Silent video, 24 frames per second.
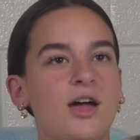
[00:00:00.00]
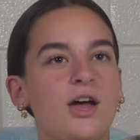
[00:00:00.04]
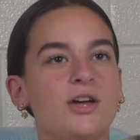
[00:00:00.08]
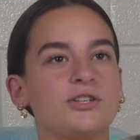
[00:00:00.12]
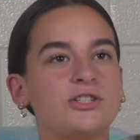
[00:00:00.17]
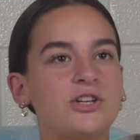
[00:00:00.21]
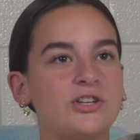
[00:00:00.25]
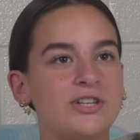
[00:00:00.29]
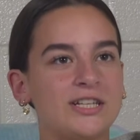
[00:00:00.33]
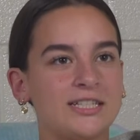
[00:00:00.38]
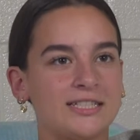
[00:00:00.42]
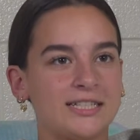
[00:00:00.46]

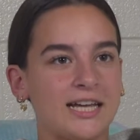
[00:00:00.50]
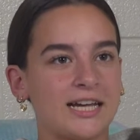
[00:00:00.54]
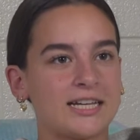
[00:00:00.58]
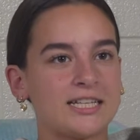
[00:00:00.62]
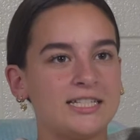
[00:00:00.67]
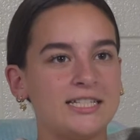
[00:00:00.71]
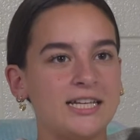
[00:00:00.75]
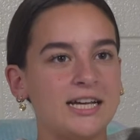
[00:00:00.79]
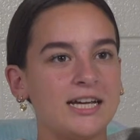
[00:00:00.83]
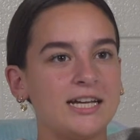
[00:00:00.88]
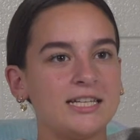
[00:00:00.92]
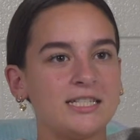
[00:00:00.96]
So
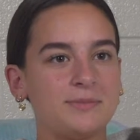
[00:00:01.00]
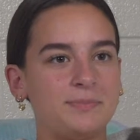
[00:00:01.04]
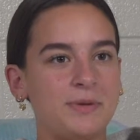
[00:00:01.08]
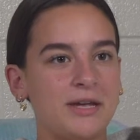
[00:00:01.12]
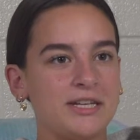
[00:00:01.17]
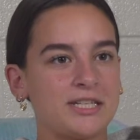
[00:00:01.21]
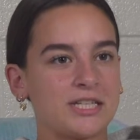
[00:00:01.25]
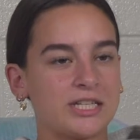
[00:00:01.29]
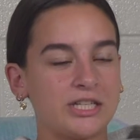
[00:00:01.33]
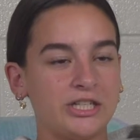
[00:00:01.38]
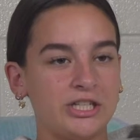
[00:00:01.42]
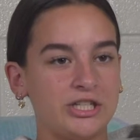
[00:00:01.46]
dyslexia is
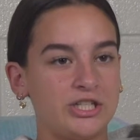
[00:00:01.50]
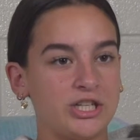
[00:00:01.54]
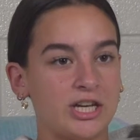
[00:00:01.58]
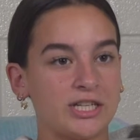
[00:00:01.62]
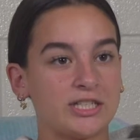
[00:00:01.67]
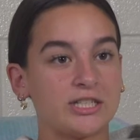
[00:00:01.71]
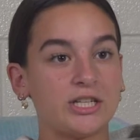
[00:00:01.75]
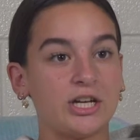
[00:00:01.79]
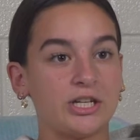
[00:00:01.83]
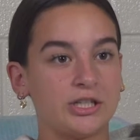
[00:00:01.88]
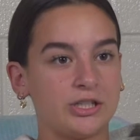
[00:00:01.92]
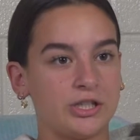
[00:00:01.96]
basically
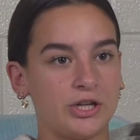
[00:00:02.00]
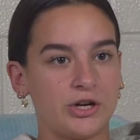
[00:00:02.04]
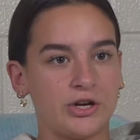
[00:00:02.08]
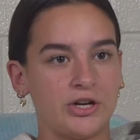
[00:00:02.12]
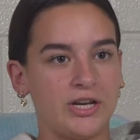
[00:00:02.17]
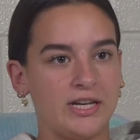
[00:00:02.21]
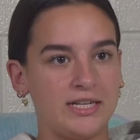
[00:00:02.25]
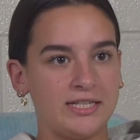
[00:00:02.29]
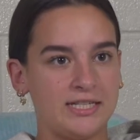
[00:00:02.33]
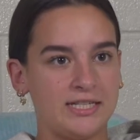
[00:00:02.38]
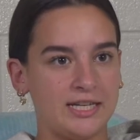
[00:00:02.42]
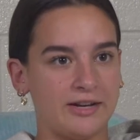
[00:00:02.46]
just a
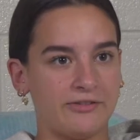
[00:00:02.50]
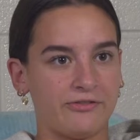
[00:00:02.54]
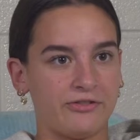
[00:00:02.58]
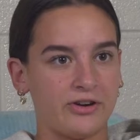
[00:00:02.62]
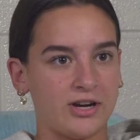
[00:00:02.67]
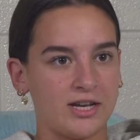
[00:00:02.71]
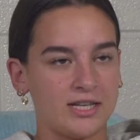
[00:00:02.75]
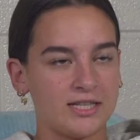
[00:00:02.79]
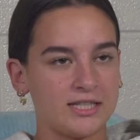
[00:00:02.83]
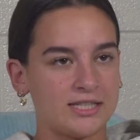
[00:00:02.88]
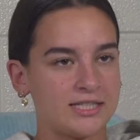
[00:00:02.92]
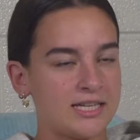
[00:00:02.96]
learning
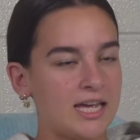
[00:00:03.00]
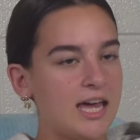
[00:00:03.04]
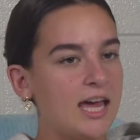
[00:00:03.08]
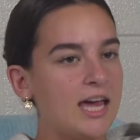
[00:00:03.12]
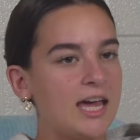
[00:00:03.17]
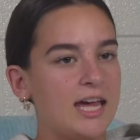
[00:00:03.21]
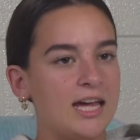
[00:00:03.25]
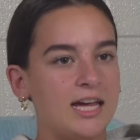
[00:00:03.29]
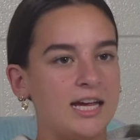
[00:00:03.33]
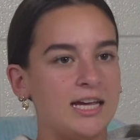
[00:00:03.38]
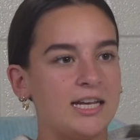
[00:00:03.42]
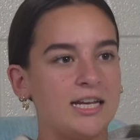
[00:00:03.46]
difference.
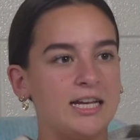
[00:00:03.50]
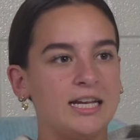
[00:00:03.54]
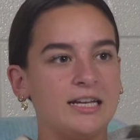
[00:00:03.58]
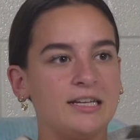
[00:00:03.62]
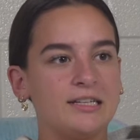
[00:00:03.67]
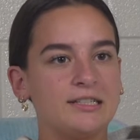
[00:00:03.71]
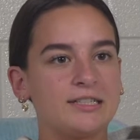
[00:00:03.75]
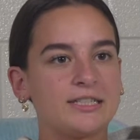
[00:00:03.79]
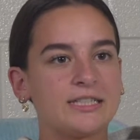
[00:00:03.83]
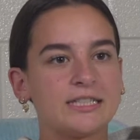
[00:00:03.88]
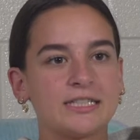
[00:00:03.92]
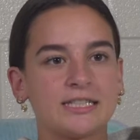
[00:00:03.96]
It
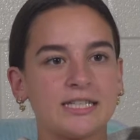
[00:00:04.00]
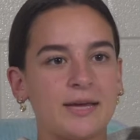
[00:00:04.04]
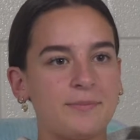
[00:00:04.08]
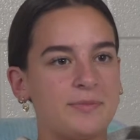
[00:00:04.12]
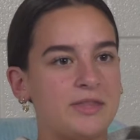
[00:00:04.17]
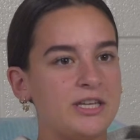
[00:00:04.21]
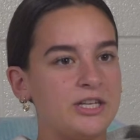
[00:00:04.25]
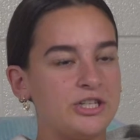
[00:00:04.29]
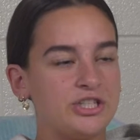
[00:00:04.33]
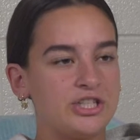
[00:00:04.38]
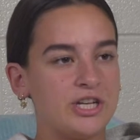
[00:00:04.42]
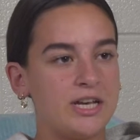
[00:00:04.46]
is
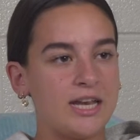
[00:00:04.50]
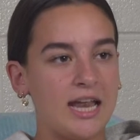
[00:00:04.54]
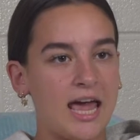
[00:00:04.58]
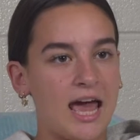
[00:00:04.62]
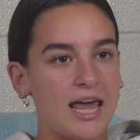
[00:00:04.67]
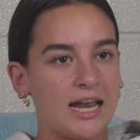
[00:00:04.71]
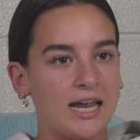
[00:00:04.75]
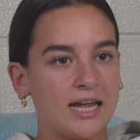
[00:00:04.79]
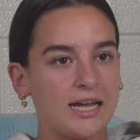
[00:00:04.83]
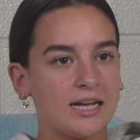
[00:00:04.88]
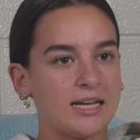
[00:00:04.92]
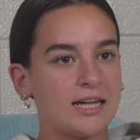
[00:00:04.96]
something
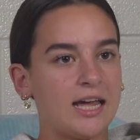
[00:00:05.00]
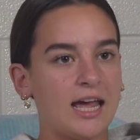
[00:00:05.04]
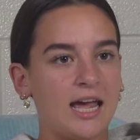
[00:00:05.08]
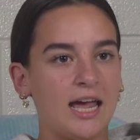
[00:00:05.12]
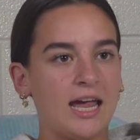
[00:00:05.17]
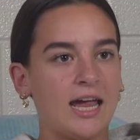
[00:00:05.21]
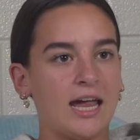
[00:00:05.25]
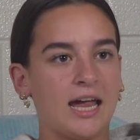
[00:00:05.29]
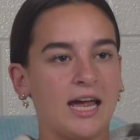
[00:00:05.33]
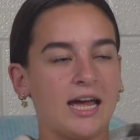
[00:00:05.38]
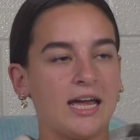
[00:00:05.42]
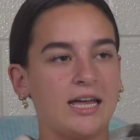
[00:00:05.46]
genetic,
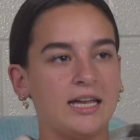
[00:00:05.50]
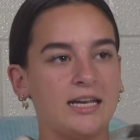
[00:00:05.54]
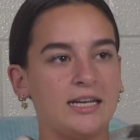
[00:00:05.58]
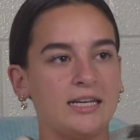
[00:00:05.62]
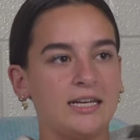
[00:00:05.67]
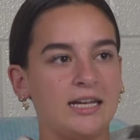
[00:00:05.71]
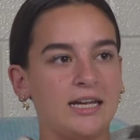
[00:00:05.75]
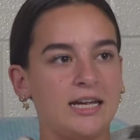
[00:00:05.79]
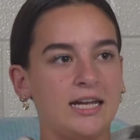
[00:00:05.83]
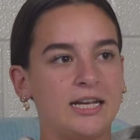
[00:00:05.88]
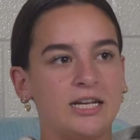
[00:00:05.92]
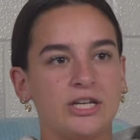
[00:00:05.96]
and
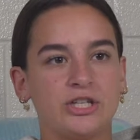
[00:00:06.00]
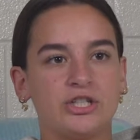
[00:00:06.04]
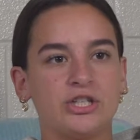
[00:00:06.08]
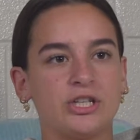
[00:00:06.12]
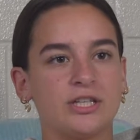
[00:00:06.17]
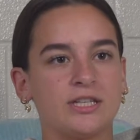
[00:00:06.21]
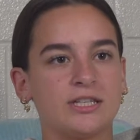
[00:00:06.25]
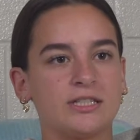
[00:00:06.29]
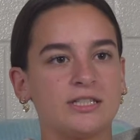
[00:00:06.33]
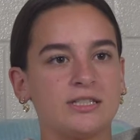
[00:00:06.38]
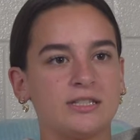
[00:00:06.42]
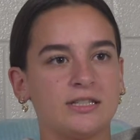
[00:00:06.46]
it is
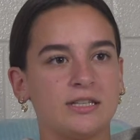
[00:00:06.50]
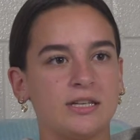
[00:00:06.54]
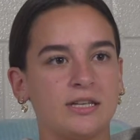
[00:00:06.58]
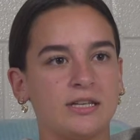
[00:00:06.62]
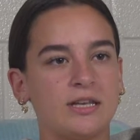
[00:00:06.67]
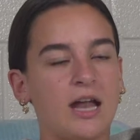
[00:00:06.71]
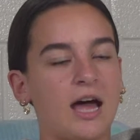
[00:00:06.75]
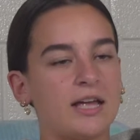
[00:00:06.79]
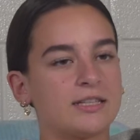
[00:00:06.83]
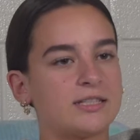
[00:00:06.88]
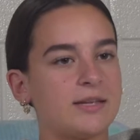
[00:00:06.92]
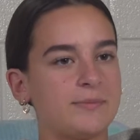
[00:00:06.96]
just
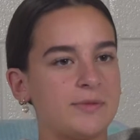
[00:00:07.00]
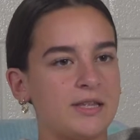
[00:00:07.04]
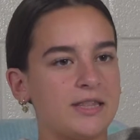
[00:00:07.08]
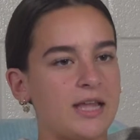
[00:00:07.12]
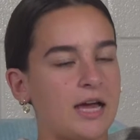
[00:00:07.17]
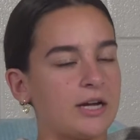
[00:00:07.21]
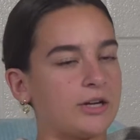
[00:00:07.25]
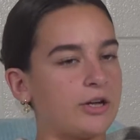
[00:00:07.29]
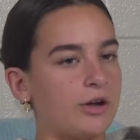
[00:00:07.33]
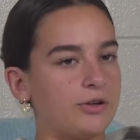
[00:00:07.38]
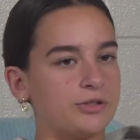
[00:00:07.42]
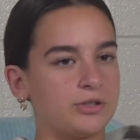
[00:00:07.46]
not something
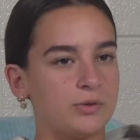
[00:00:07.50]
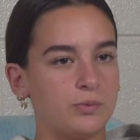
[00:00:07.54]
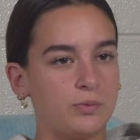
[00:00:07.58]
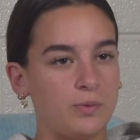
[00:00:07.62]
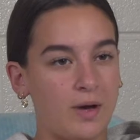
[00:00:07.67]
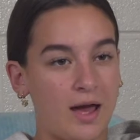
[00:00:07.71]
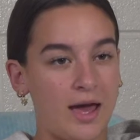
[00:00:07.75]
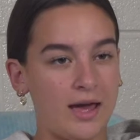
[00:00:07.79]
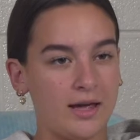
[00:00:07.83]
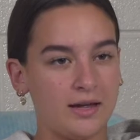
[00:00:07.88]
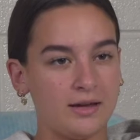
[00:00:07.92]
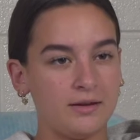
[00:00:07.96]
that goes
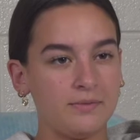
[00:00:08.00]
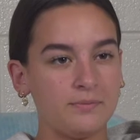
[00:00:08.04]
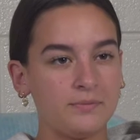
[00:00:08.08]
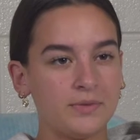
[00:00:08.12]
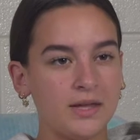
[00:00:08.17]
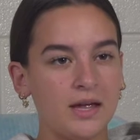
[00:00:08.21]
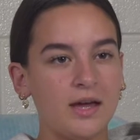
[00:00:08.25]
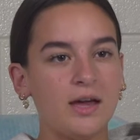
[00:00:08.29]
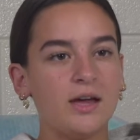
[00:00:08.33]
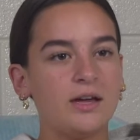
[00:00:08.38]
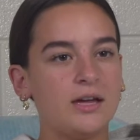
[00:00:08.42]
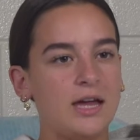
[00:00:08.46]
away,
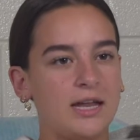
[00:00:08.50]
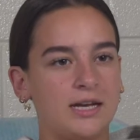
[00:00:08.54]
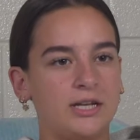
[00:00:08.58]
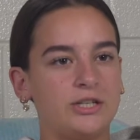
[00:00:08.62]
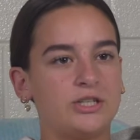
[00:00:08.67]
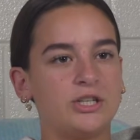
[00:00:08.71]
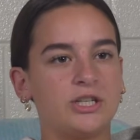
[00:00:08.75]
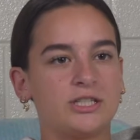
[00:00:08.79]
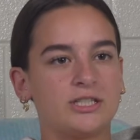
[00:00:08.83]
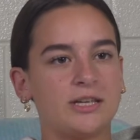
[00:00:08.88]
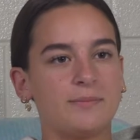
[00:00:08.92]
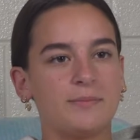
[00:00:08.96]
and it's
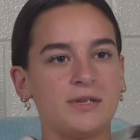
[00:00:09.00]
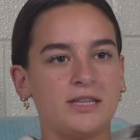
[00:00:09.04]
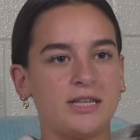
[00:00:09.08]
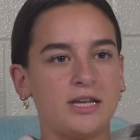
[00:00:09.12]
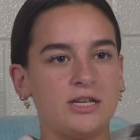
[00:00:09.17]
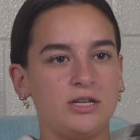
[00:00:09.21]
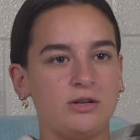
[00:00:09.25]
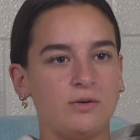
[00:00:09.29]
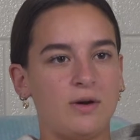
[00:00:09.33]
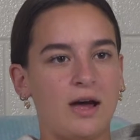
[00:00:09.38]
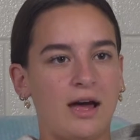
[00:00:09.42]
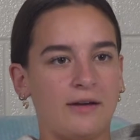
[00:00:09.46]
just something that
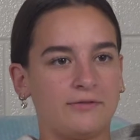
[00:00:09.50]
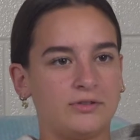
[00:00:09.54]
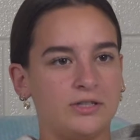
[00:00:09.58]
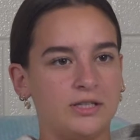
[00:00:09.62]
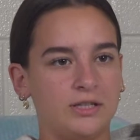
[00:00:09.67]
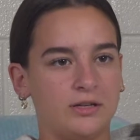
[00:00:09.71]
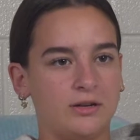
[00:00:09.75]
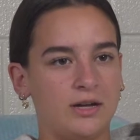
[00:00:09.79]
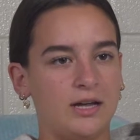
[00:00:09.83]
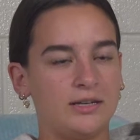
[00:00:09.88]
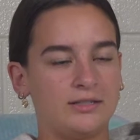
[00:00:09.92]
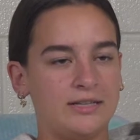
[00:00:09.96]
you have
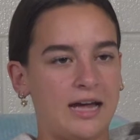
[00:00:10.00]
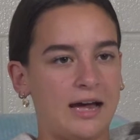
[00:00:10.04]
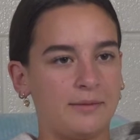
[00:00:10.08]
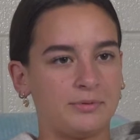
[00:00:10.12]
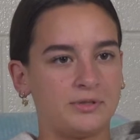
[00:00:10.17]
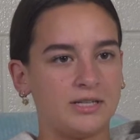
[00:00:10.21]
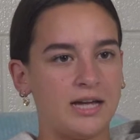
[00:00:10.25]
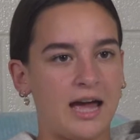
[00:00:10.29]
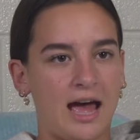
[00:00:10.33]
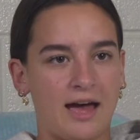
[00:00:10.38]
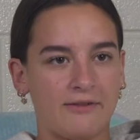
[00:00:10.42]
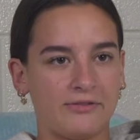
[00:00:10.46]
to adapt
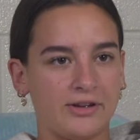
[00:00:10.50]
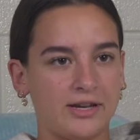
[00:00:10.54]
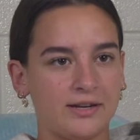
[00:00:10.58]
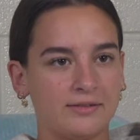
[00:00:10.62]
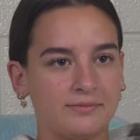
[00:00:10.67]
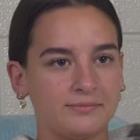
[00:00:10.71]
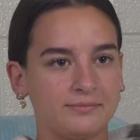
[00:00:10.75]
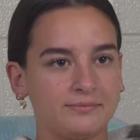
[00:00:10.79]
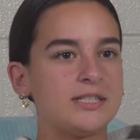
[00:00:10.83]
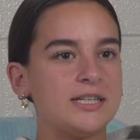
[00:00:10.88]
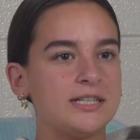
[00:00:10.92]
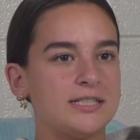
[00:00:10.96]
to having.
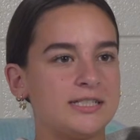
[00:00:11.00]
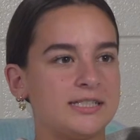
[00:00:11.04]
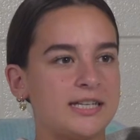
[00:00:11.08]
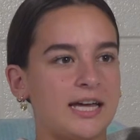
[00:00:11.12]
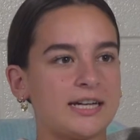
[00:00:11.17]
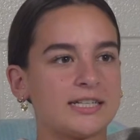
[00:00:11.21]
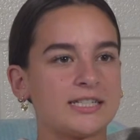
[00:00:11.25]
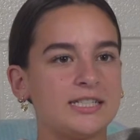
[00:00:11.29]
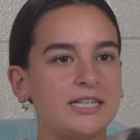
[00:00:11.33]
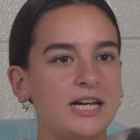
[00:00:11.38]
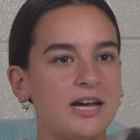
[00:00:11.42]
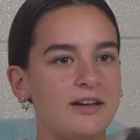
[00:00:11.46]

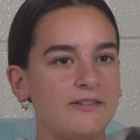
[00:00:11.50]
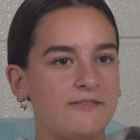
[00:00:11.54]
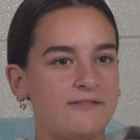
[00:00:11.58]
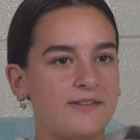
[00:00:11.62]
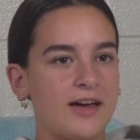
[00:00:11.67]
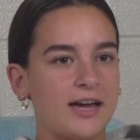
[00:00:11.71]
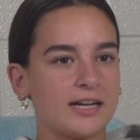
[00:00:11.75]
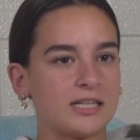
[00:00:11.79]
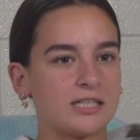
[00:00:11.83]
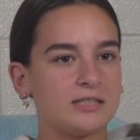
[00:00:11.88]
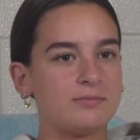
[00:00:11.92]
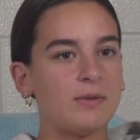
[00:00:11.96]
Dyslexia
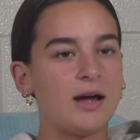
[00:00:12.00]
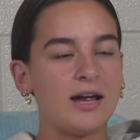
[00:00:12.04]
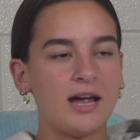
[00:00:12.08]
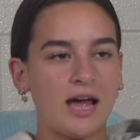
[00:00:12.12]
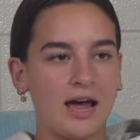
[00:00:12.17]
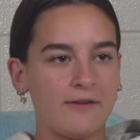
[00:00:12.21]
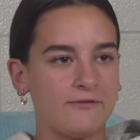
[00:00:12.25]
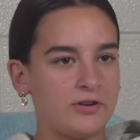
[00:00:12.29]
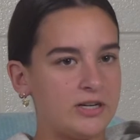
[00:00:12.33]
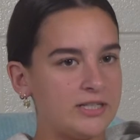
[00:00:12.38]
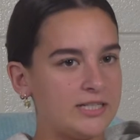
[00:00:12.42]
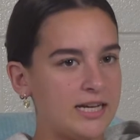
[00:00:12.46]
affects my
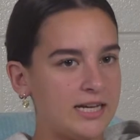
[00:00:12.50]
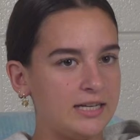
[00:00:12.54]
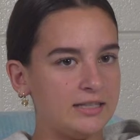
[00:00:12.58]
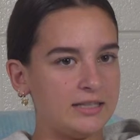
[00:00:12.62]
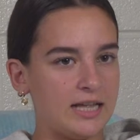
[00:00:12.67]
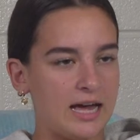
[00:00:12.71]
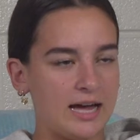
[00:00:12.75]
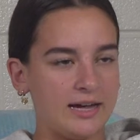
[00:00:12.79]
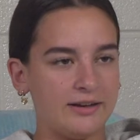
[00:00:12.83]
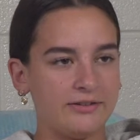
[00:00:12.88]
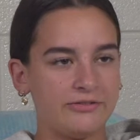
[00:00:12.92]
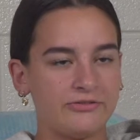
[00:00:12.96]
everyday
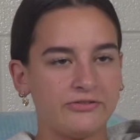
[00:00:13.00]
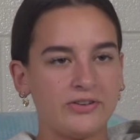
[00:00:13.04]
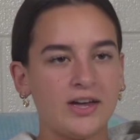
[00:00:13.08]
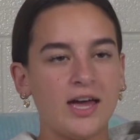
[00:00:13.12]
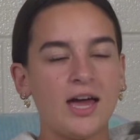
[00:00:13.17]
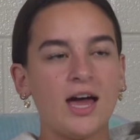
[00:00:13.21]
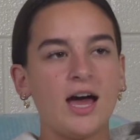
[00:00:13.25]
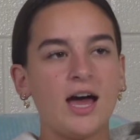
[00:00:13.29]
life.